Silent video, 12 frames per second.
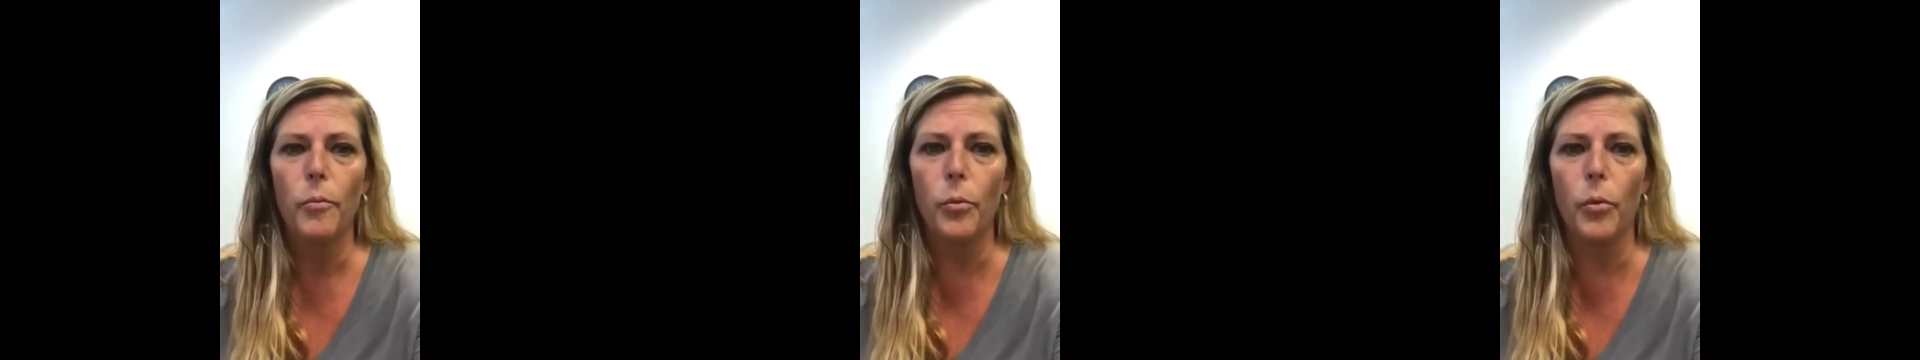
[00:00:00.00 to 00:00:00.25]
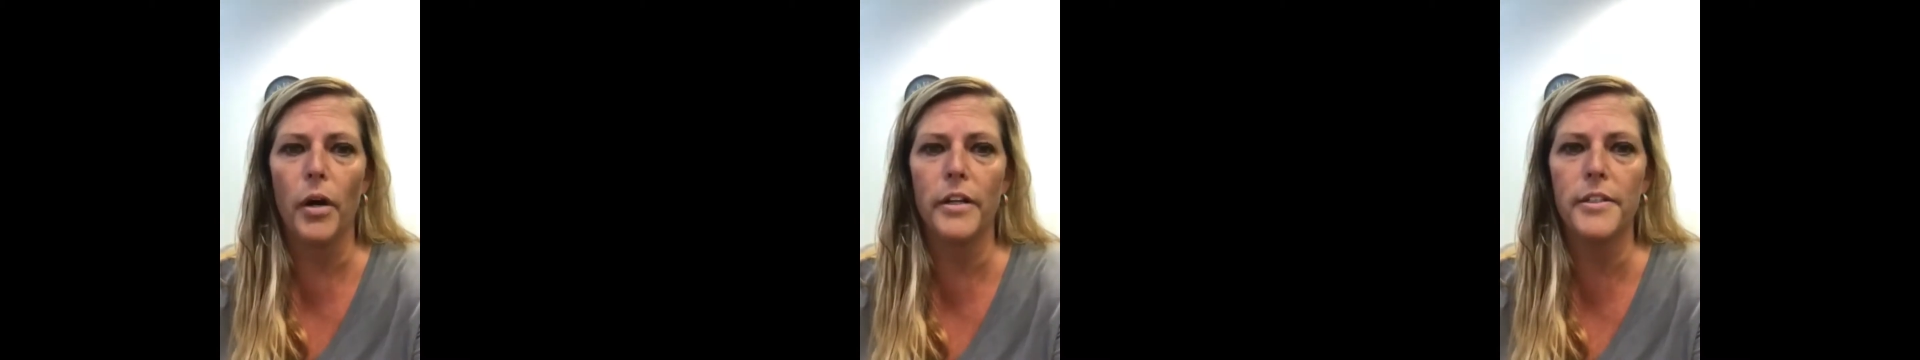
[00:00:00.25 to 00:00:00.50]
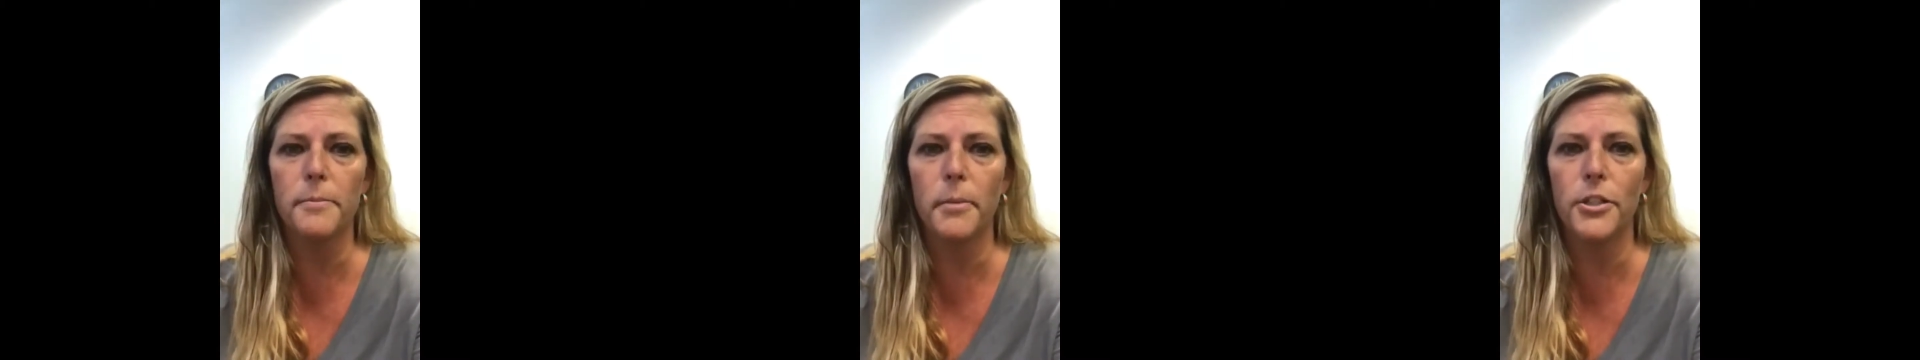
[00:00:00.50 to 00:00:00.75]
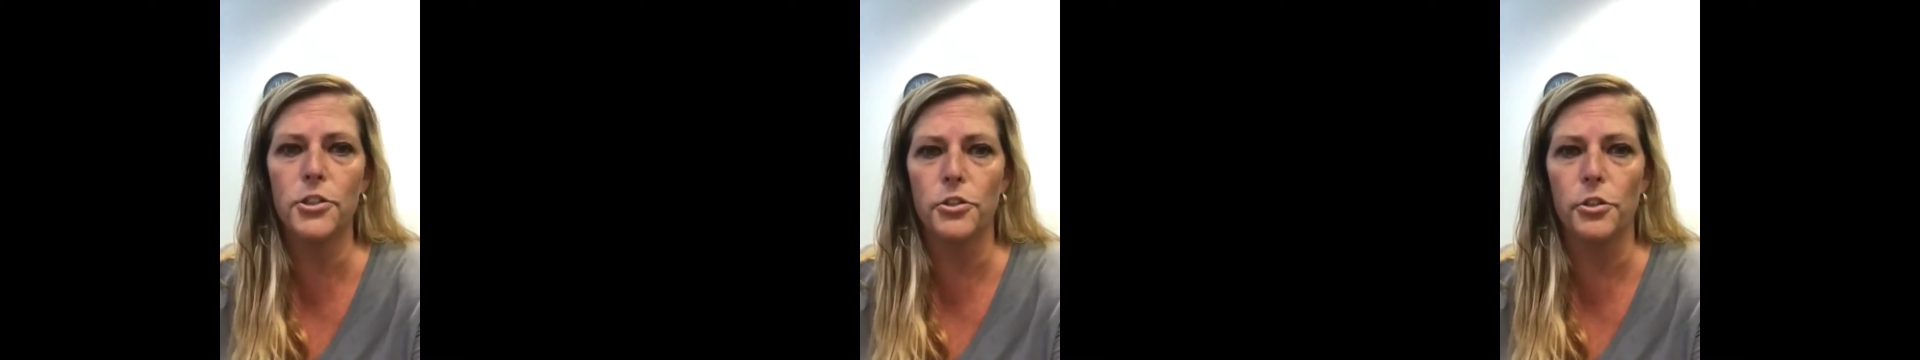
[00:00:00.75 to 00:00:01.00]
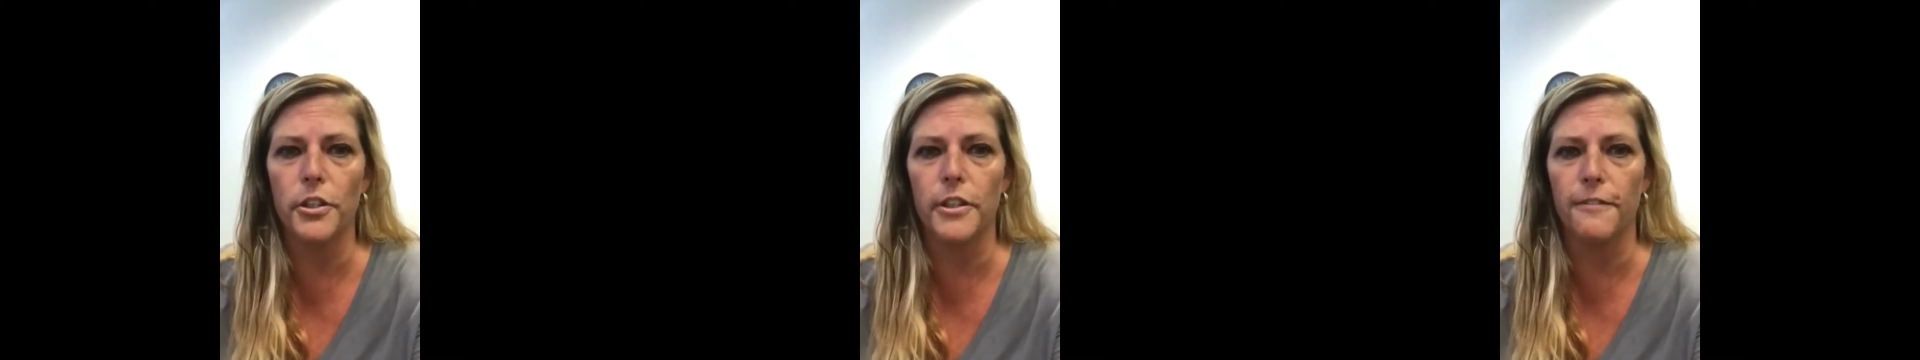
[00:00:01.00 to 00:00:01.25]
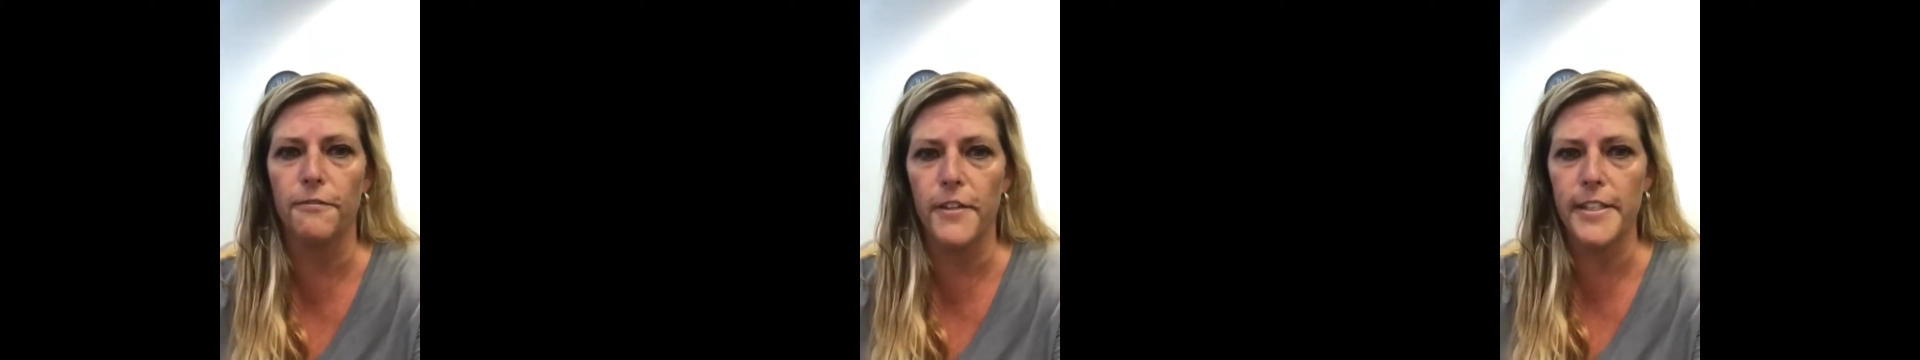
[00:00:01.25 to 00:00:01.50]
We wanted to make sure
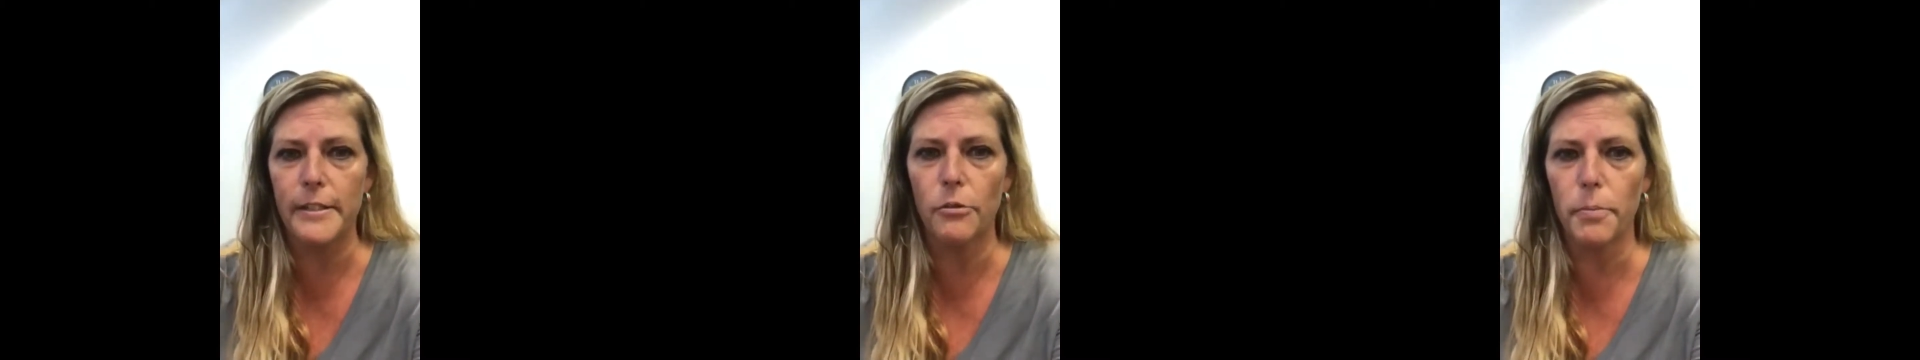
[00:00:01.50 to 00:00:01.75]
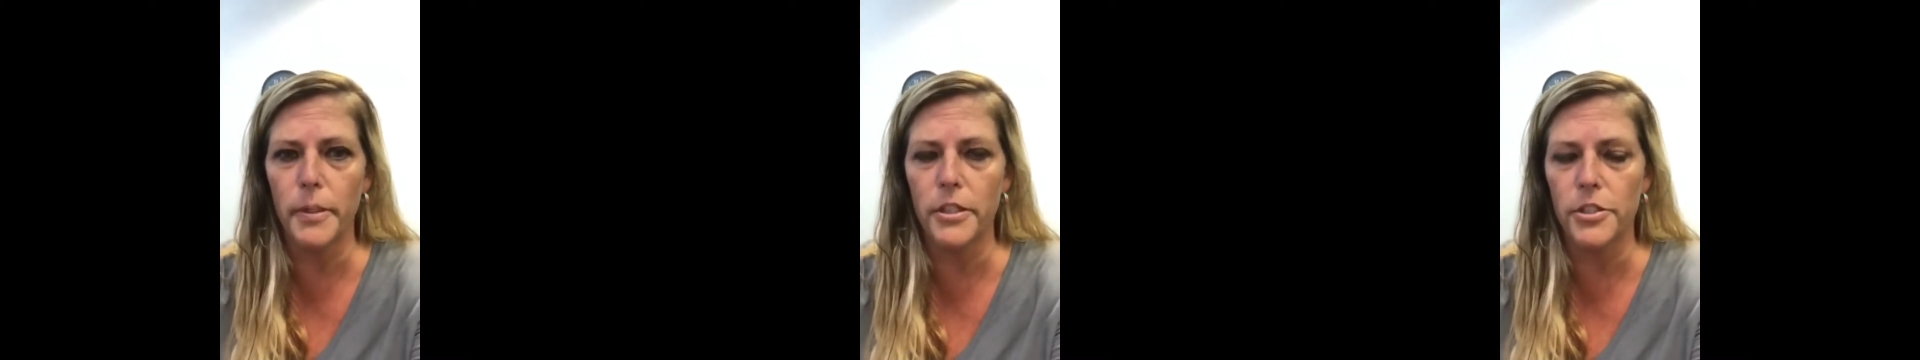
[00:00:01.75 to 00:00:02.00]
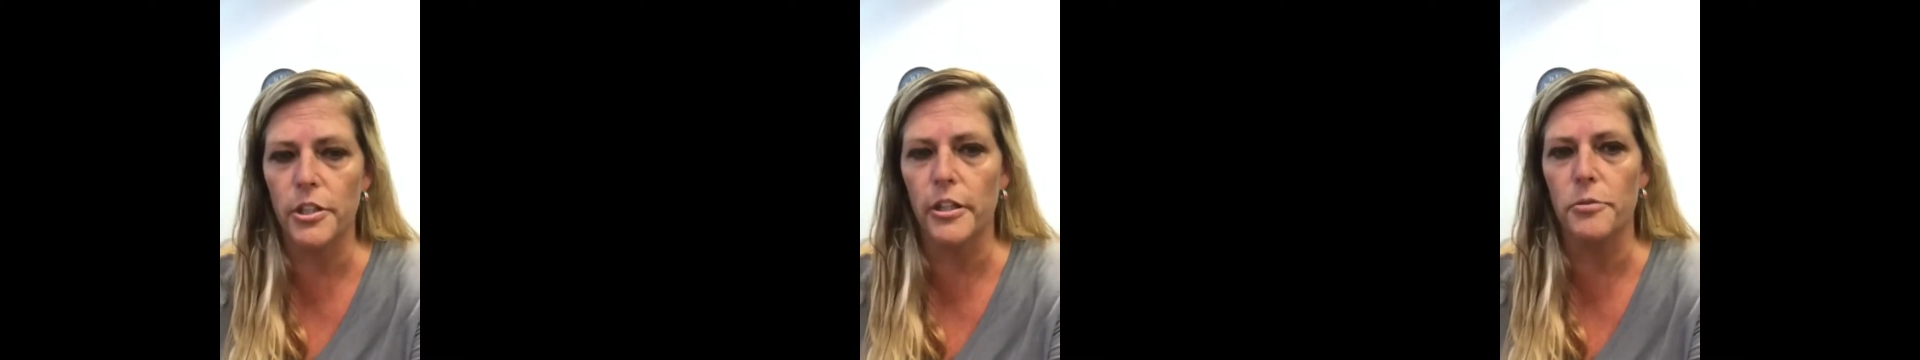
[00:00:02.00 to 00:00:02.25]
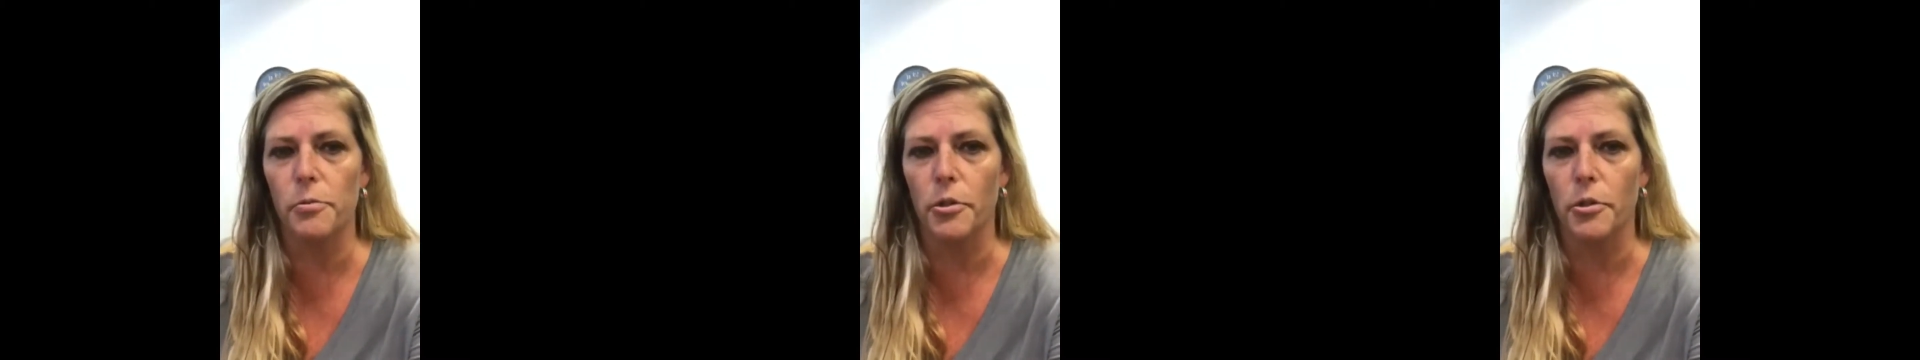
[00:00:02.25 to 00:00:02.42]
that the fees that were being charged